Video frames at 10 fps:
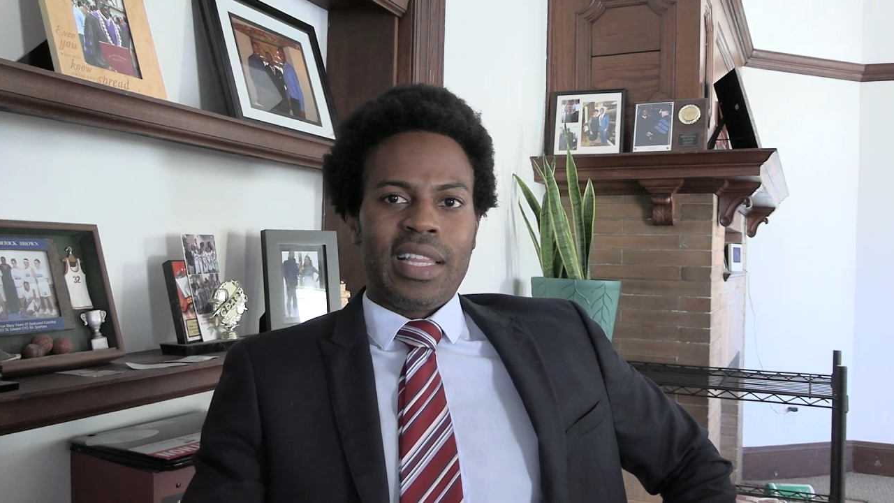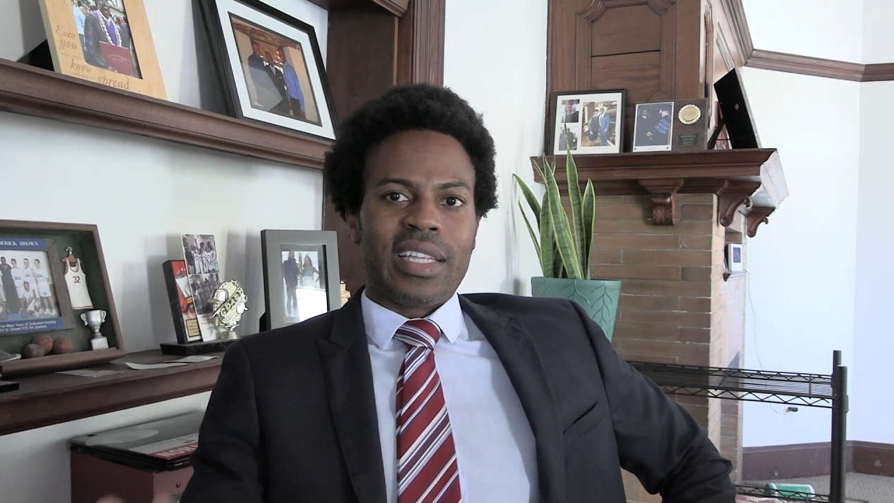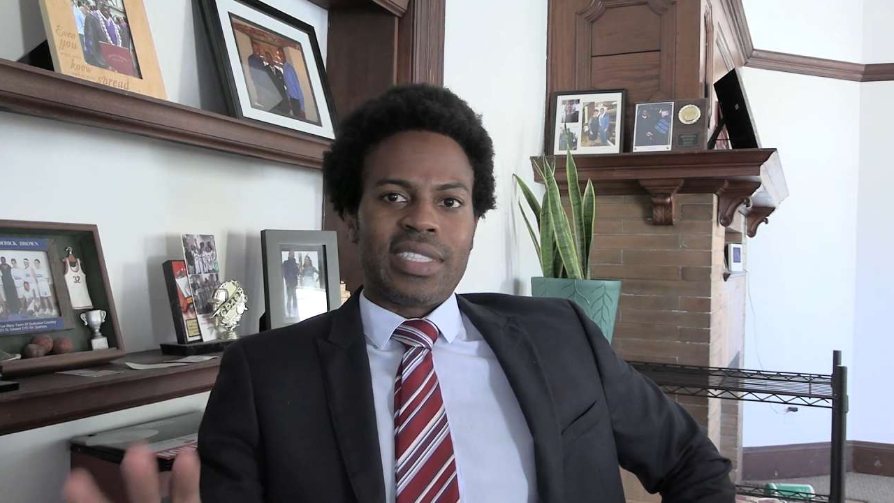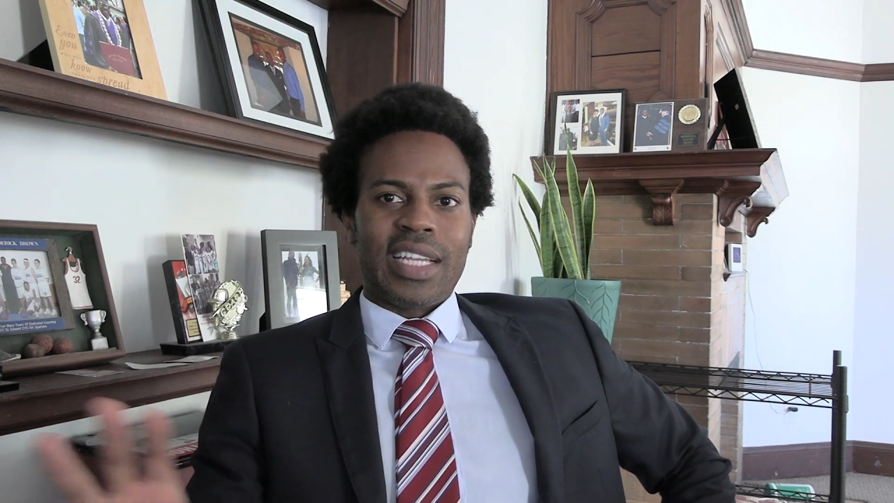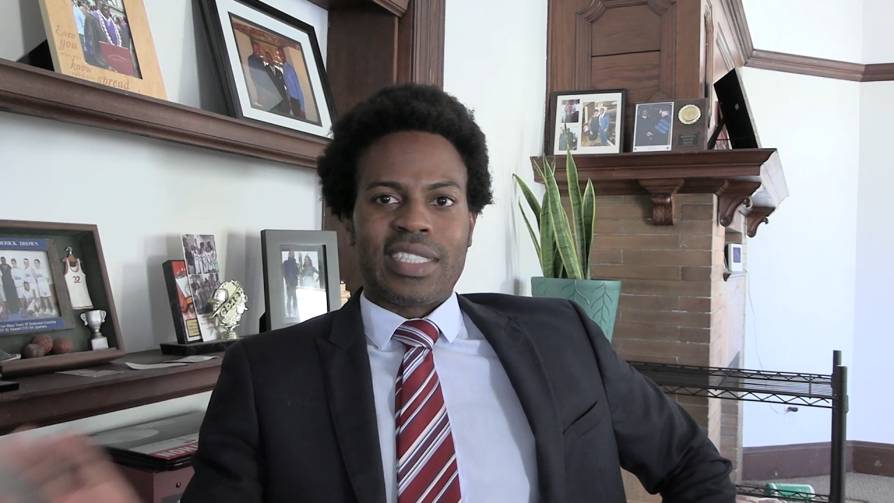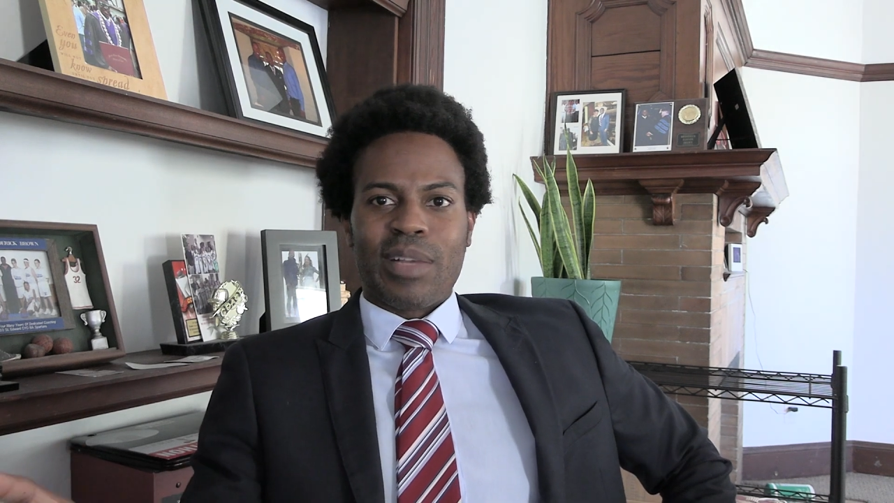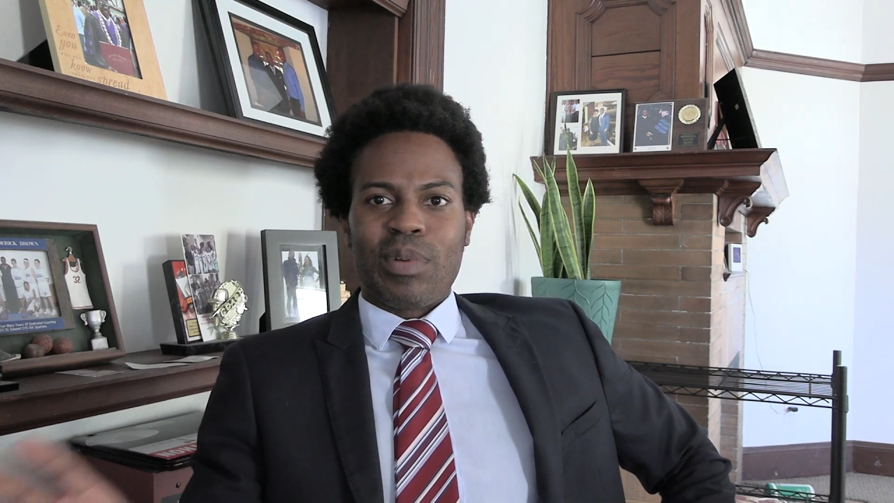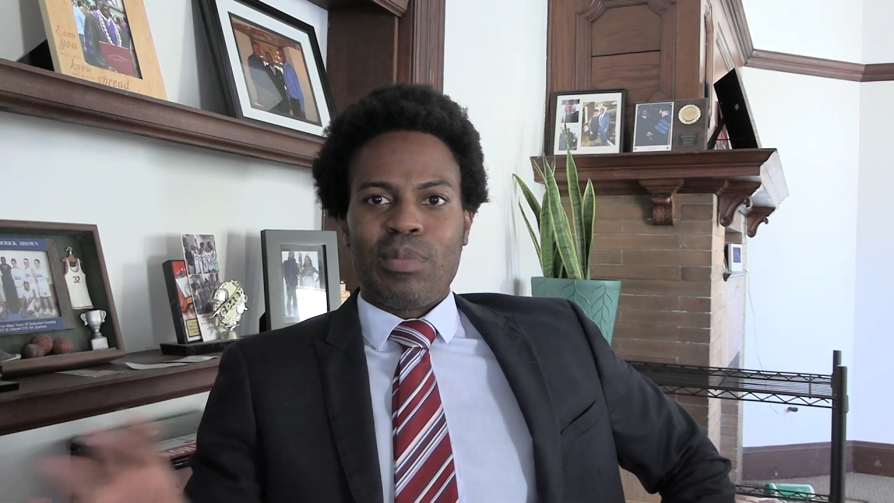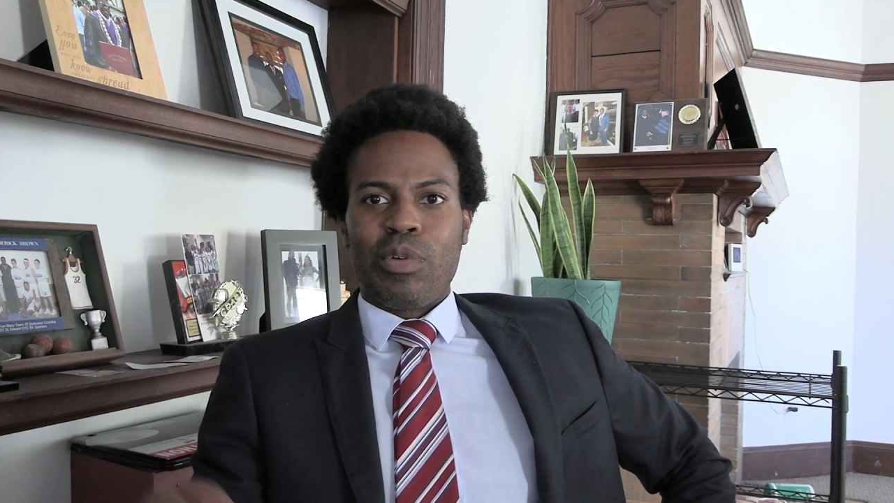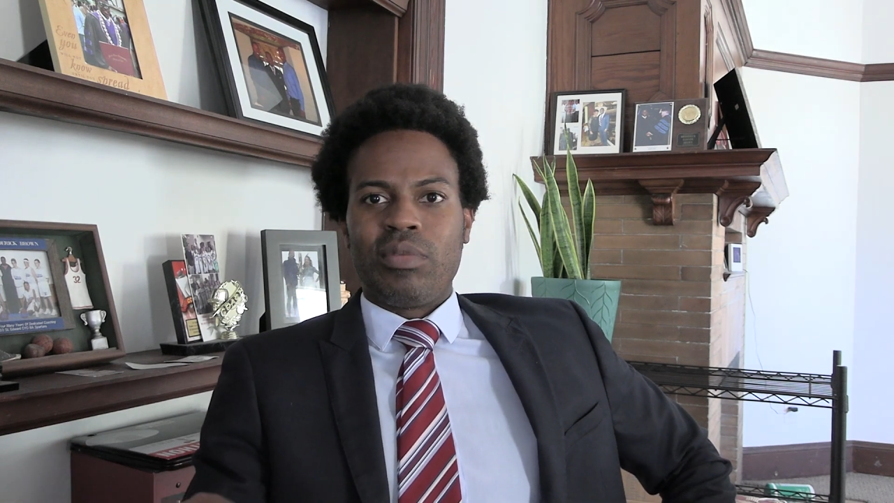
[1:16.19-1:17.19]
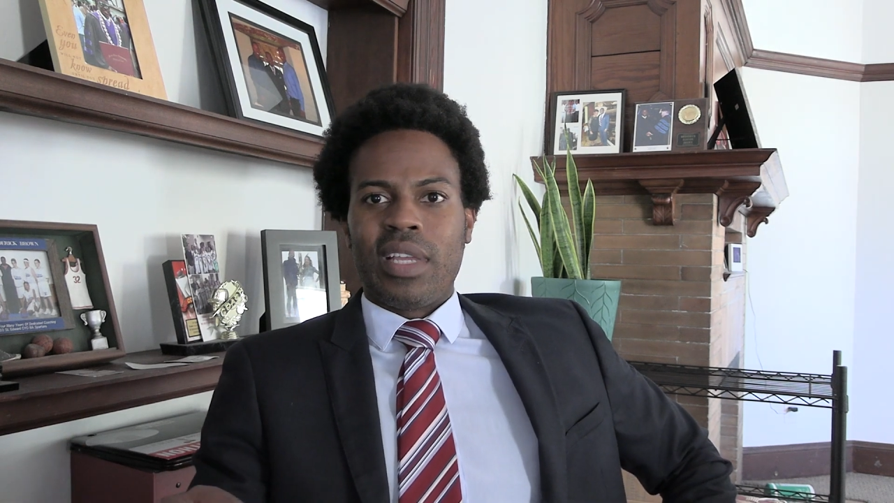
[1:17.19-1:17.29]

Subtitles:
let's say someone moved